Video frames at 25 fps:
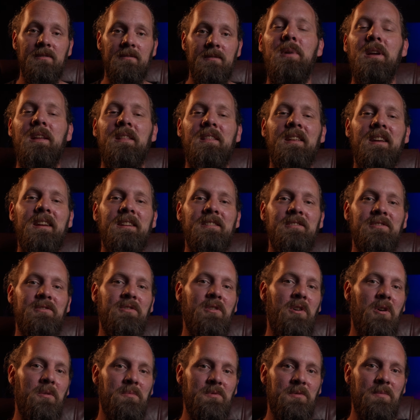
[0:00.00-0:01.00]
Big thanks to
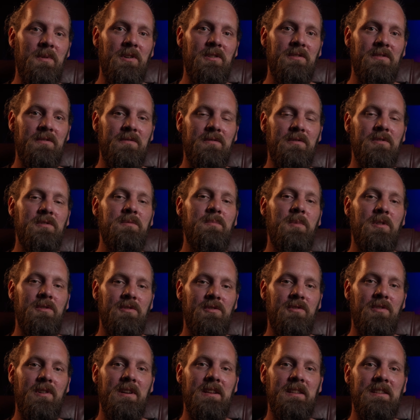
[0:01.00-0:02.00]
OpSpot for
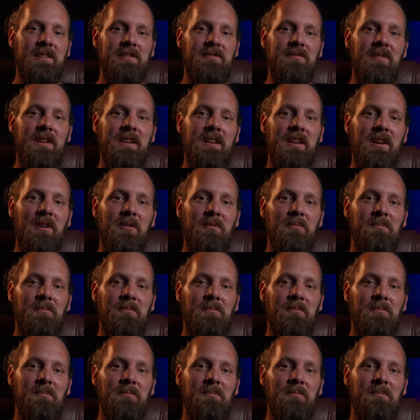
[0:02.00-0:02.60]
sponsoring this video.